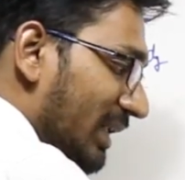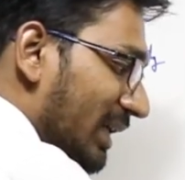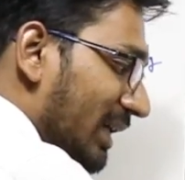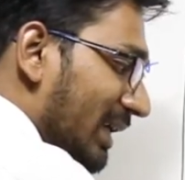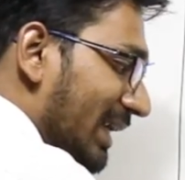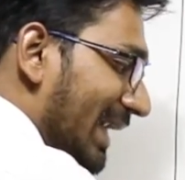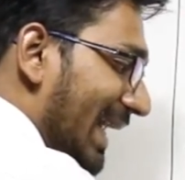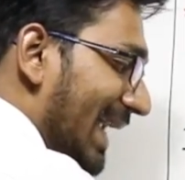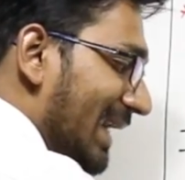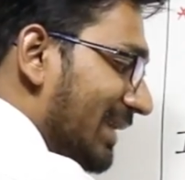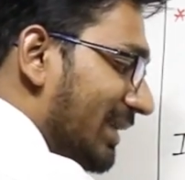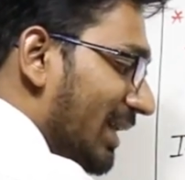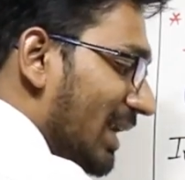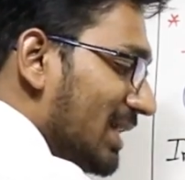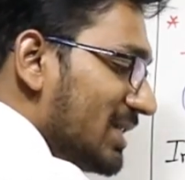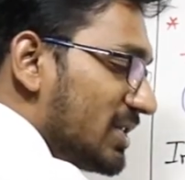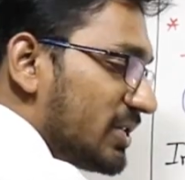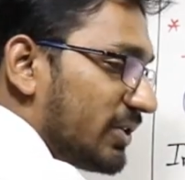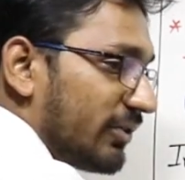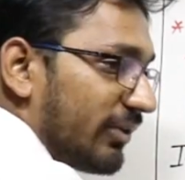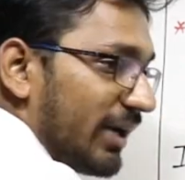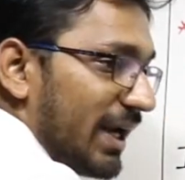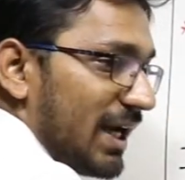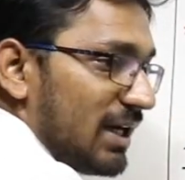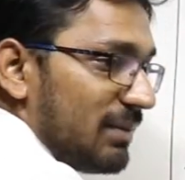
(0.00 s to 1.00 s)
lateral
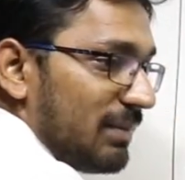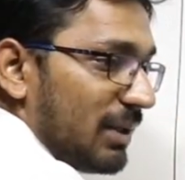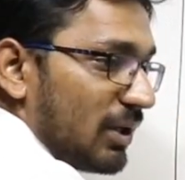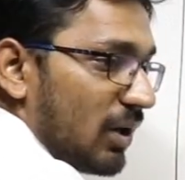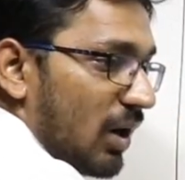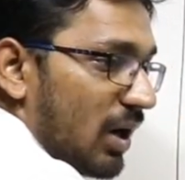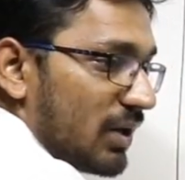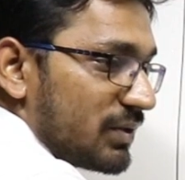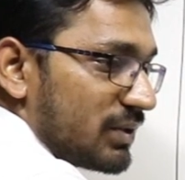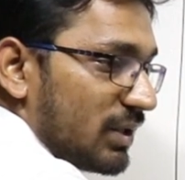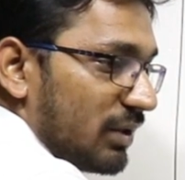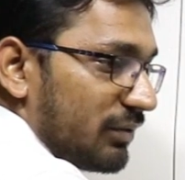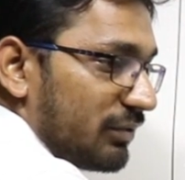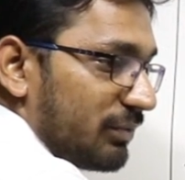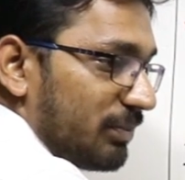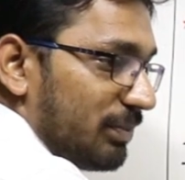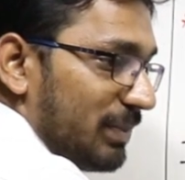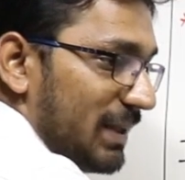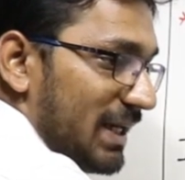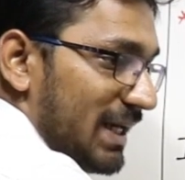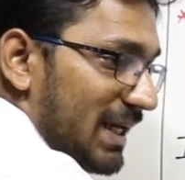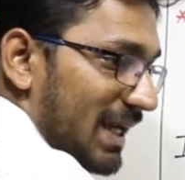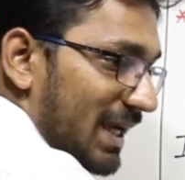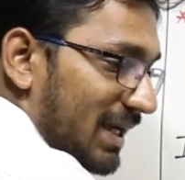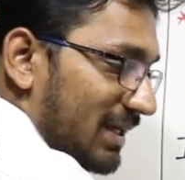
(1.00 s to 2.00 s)
strain because of
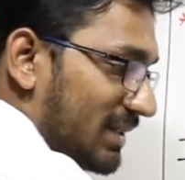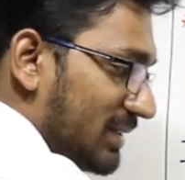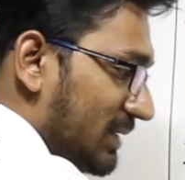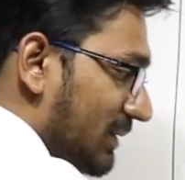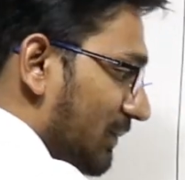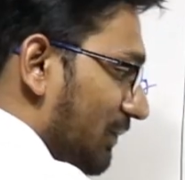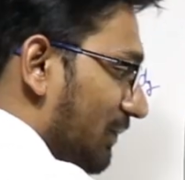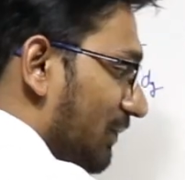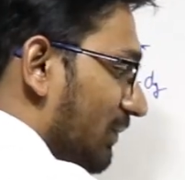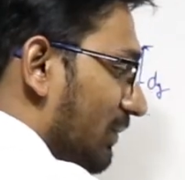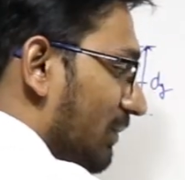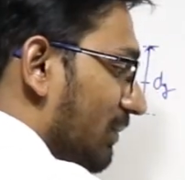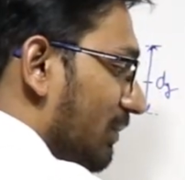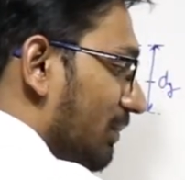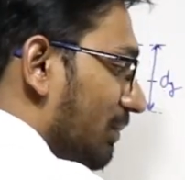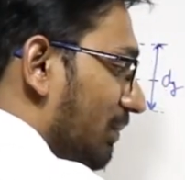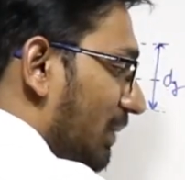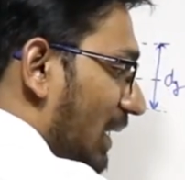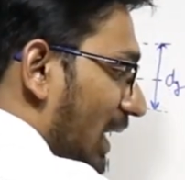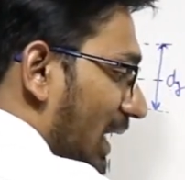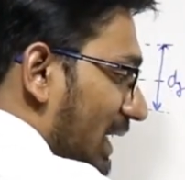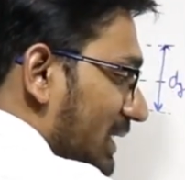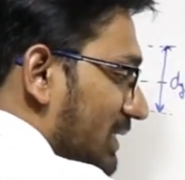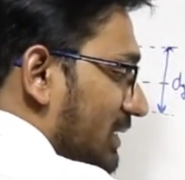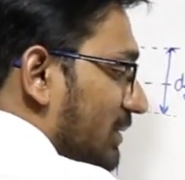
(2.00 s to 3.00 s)
Px
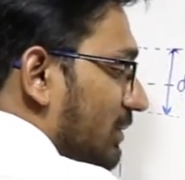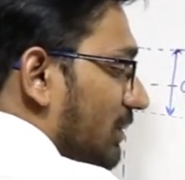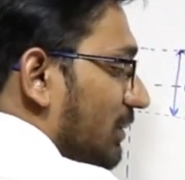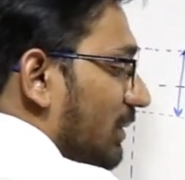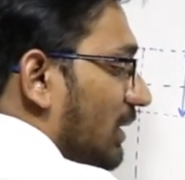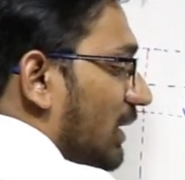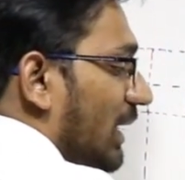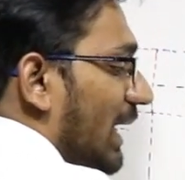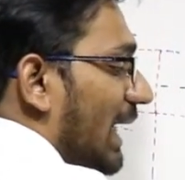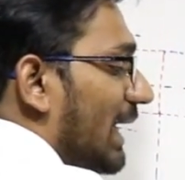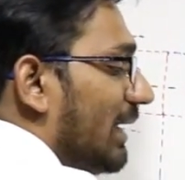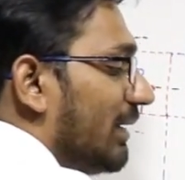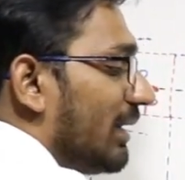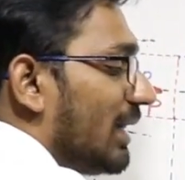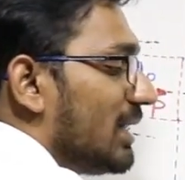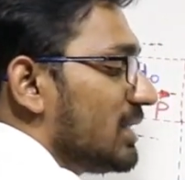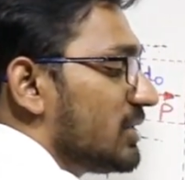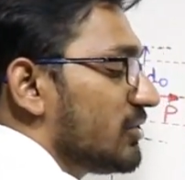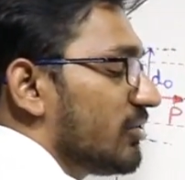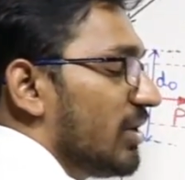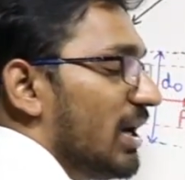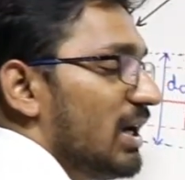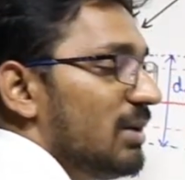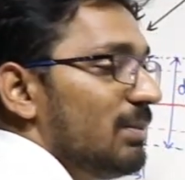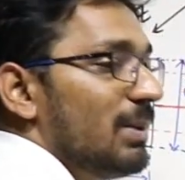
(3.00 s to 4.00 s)
plus lateral
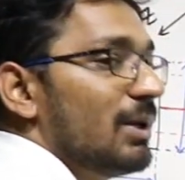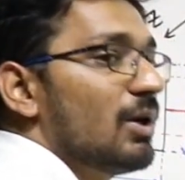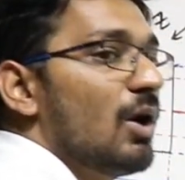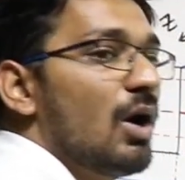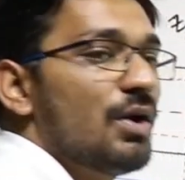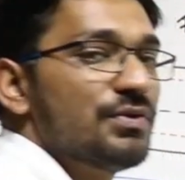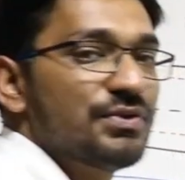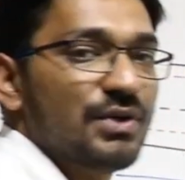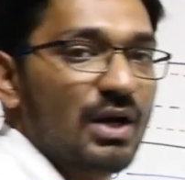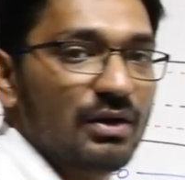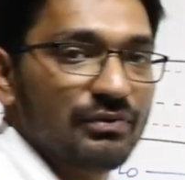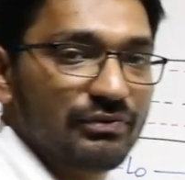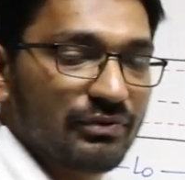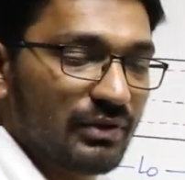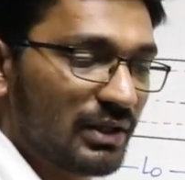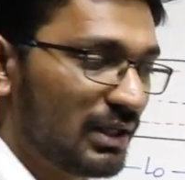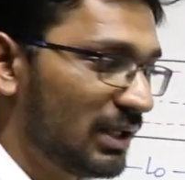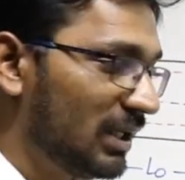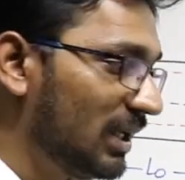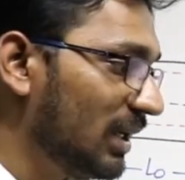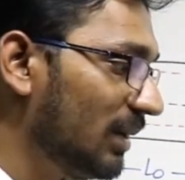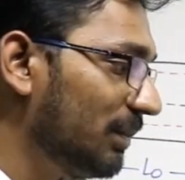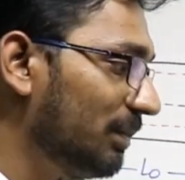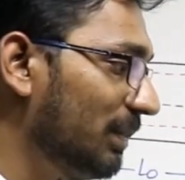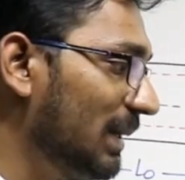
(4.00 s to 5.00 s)
strain because of
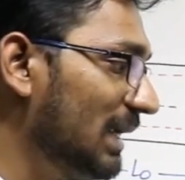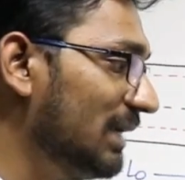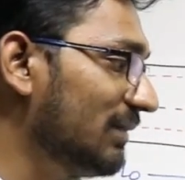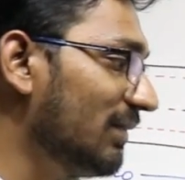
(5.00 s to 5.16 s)
Py,